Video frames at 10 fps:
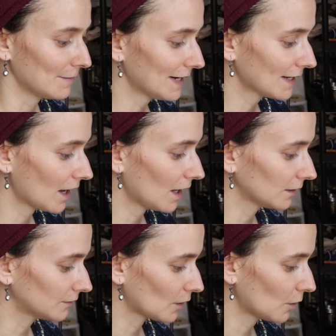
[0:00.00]
made
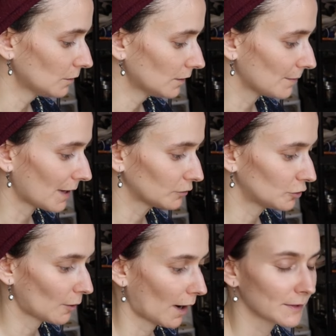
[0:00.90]
challah dough about
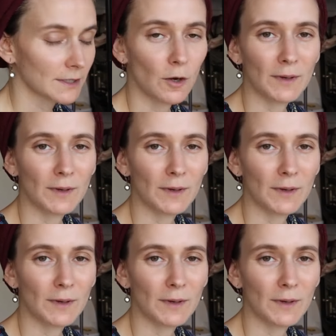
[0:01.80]
2 hours ago,